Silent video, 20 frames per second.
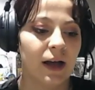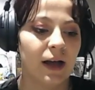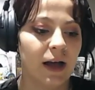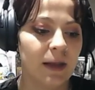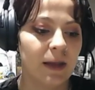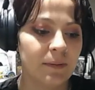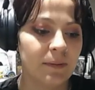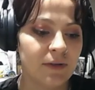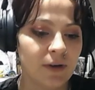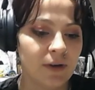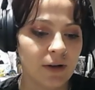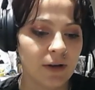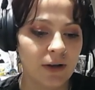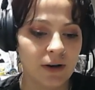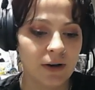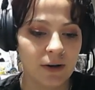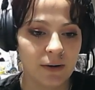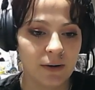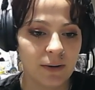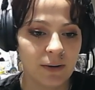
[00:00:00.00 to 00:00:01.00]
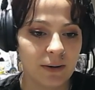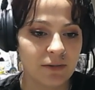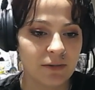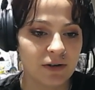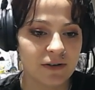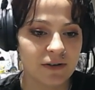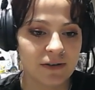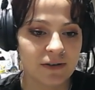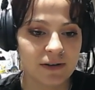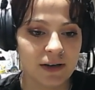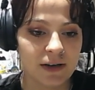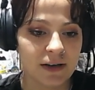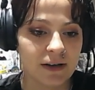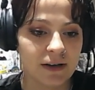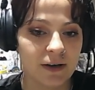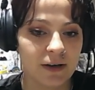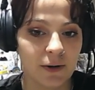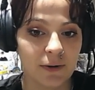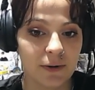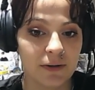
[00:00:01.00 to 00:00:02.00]
So, I'm just
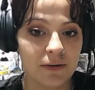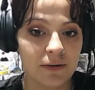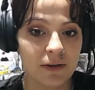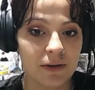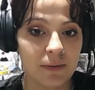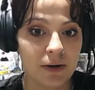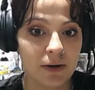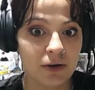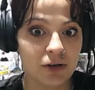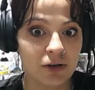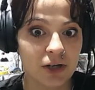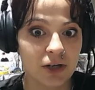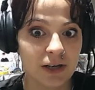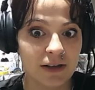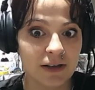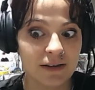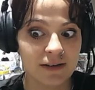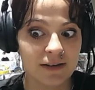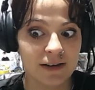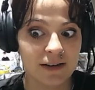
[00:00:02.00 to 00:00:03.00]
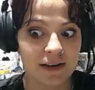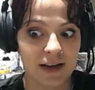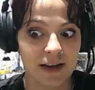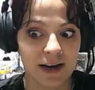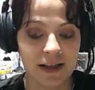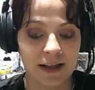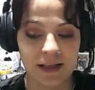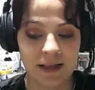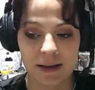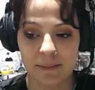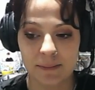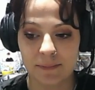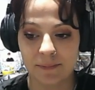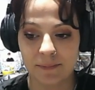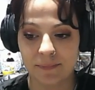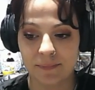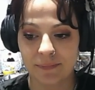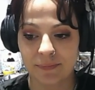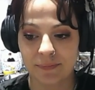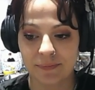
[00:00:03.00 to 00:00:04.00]
going through the motions and getting
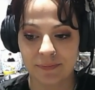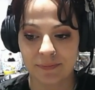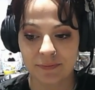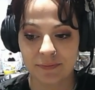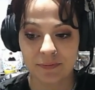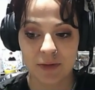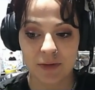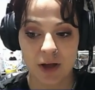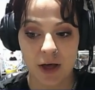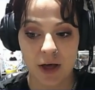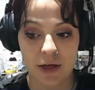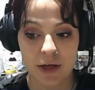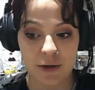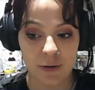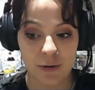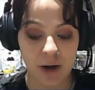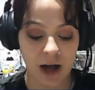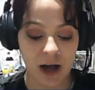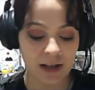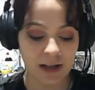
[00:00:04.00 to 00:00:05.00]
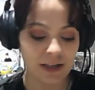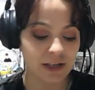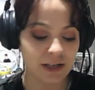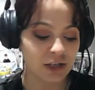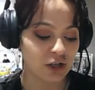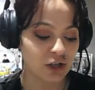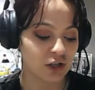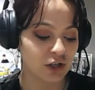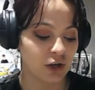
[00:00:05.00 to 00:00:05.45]
them through college.